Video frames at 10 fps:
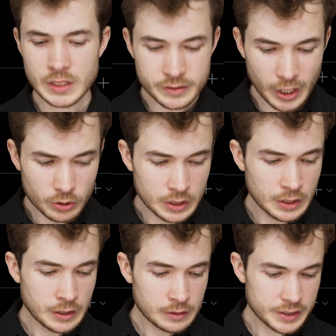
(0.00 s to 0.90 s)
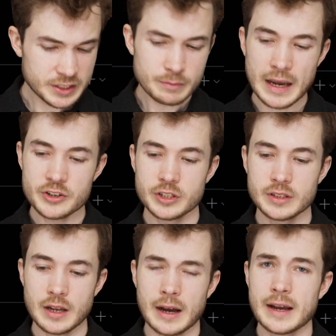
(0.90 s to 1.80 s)
Now, let's
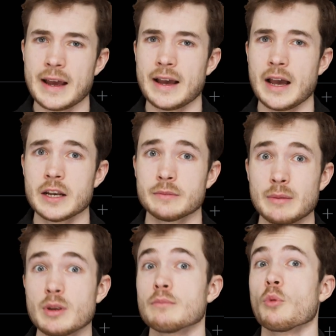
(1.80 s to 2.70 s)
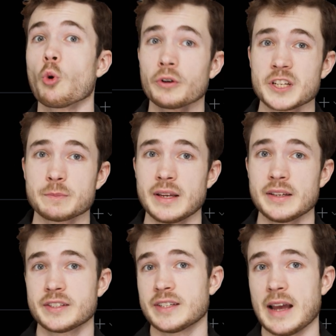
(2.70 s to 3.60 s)
imagine I had maybe more
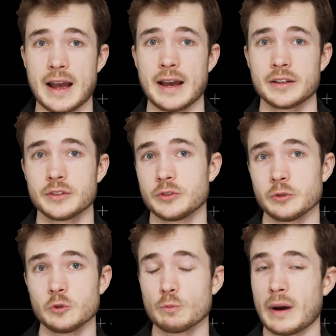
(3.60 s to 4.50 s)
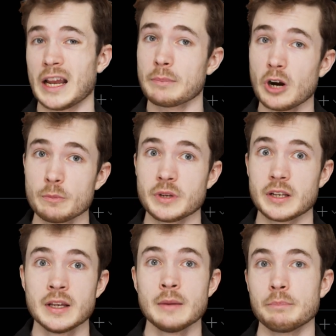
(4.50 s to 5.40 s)
space to add to my apartment.
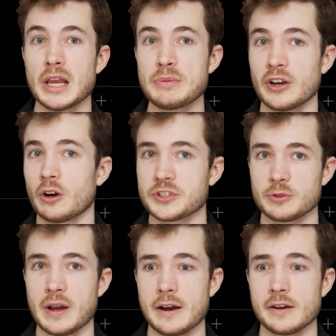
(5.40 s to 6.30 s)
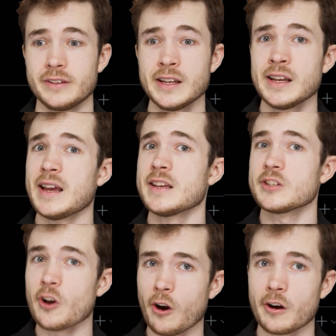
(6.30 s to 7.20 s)
Maybe I also have a
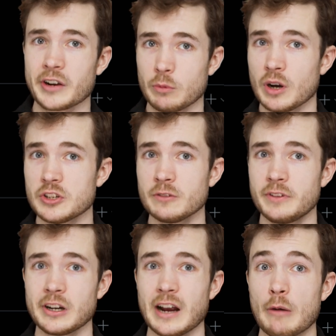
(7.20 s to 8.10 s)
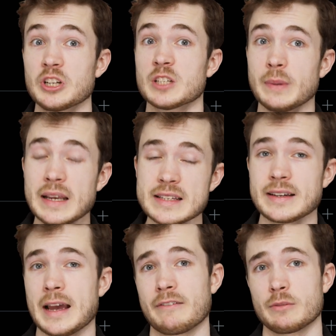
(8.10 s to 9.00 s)
yard. I want to figure out how much space I
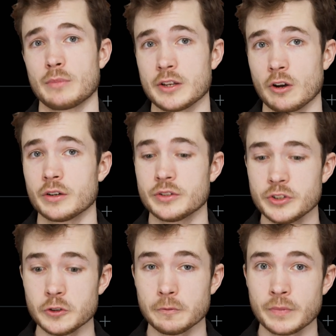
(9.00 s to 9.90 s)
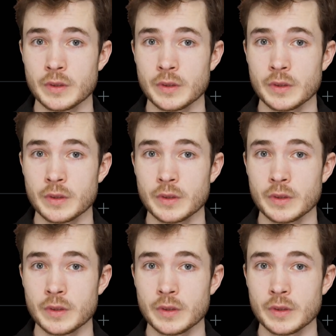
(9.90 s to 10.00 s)
have in my yard too.